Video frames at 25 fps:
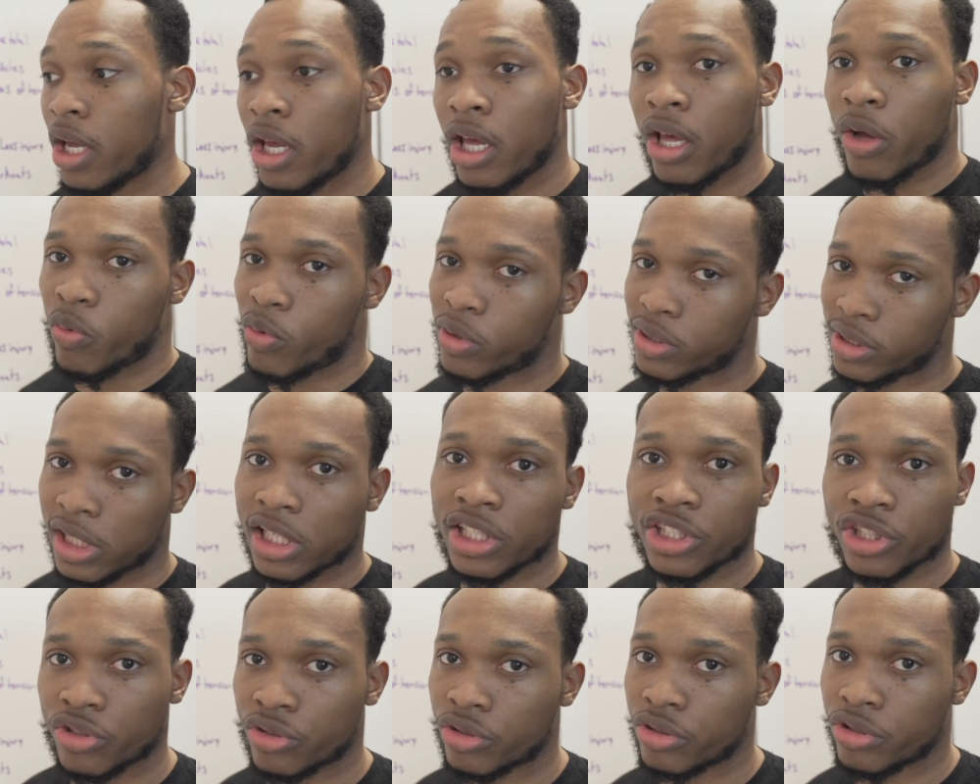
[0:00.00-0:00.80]
And once that
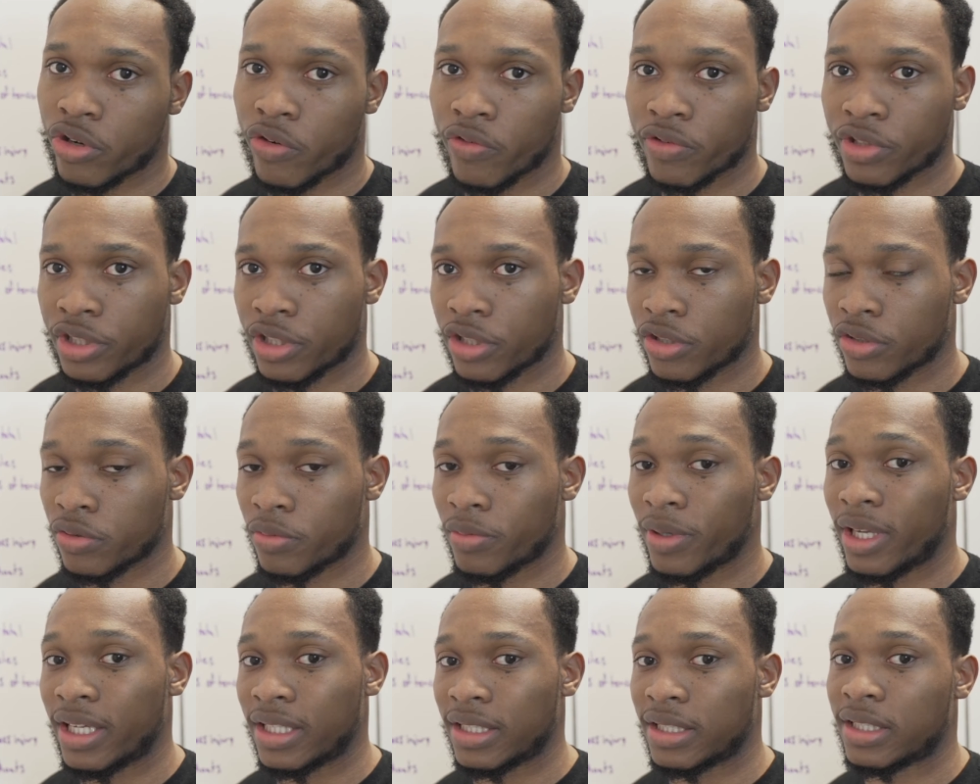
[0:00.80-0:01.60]
central nervous system
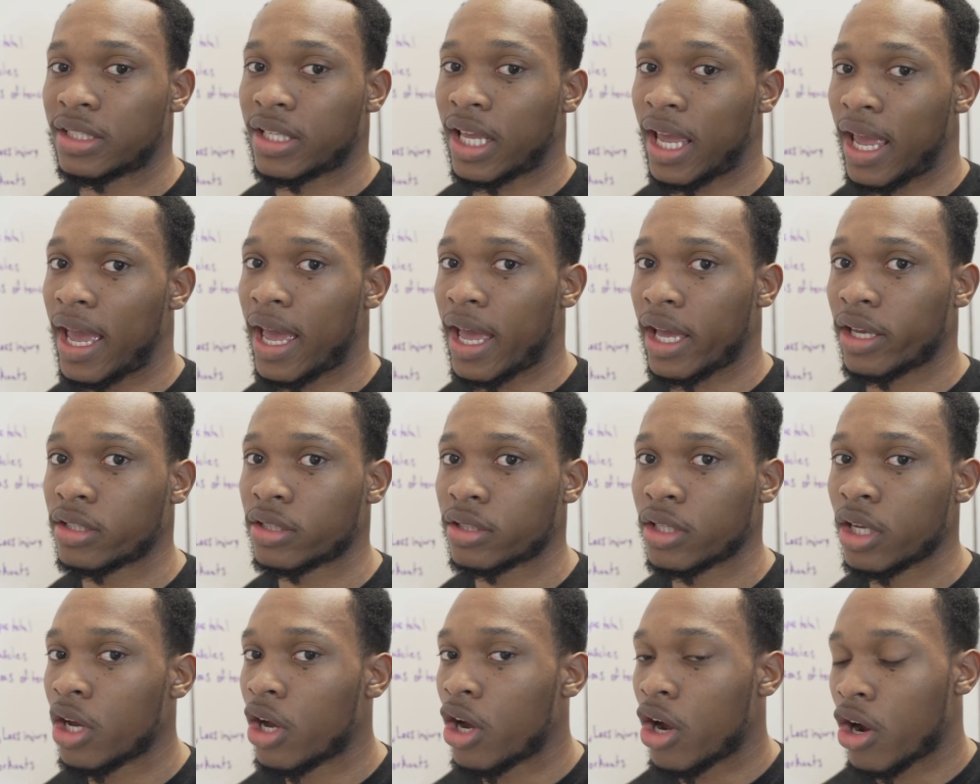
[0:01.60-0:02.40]
is
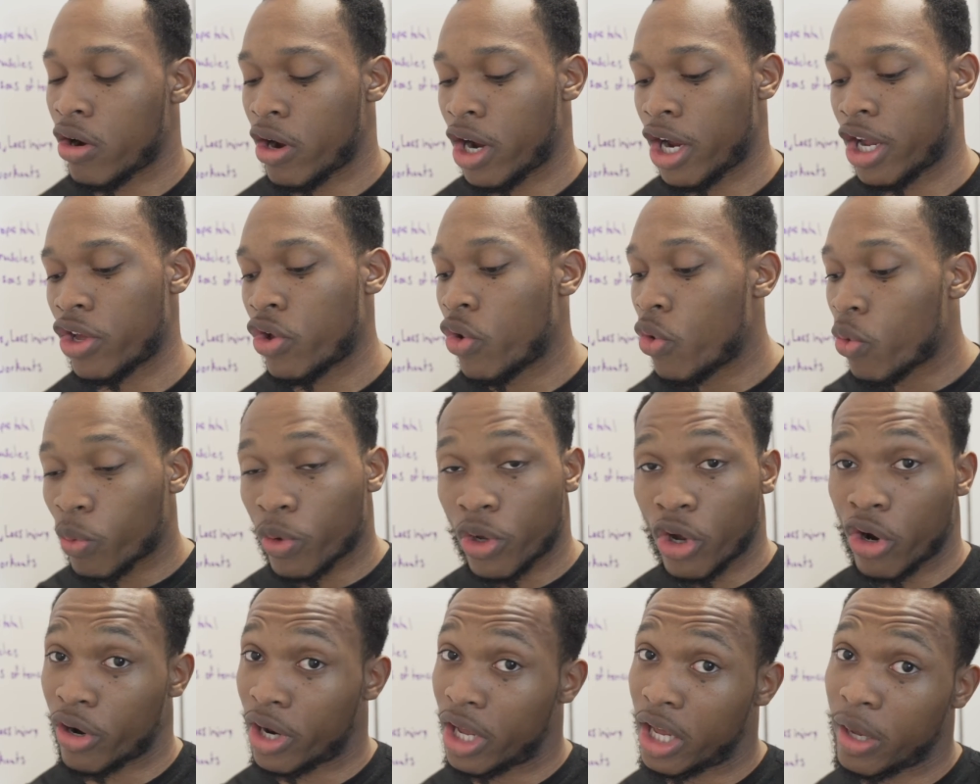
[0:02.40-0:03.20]
taxed, all right, we
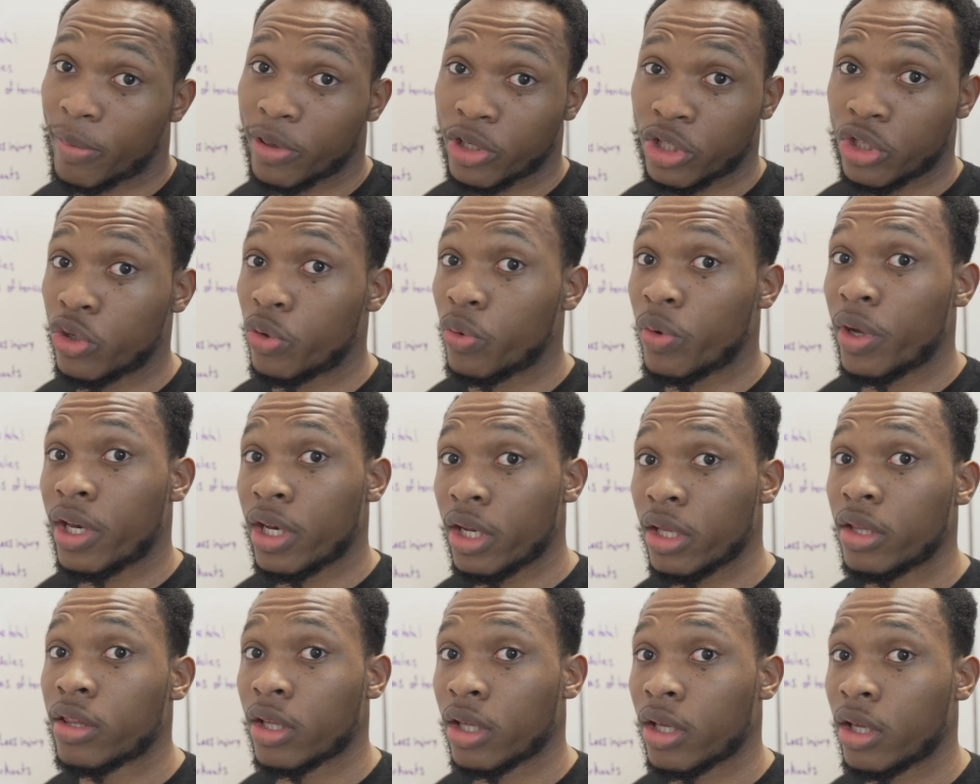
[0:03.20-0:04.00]
aren't able to do
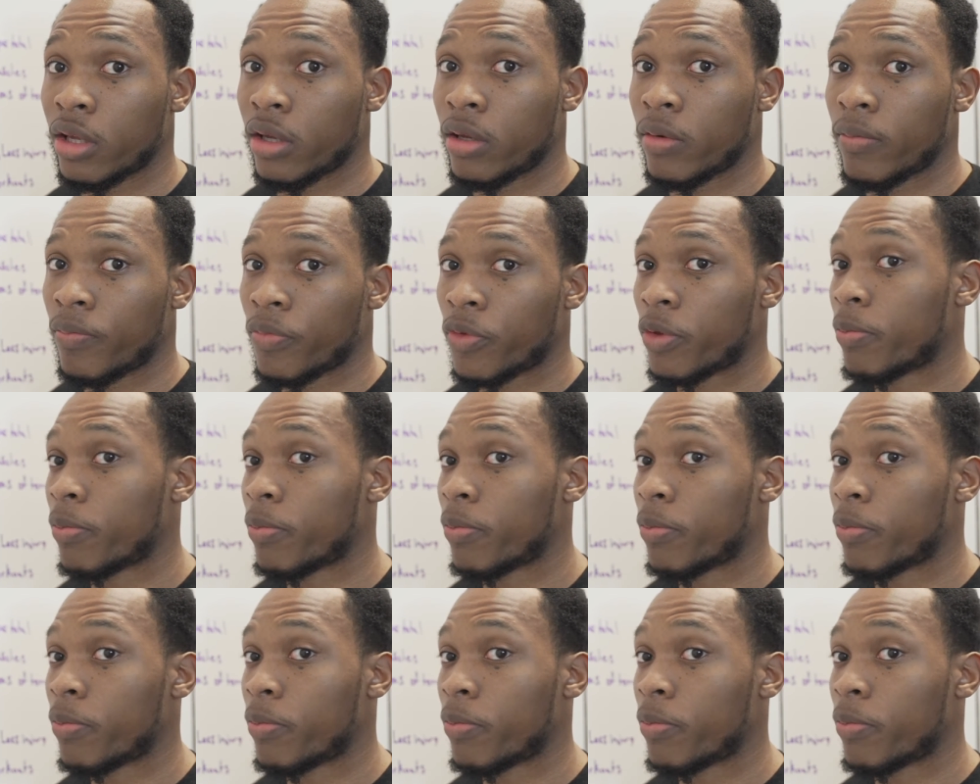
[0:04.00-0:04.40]
anything.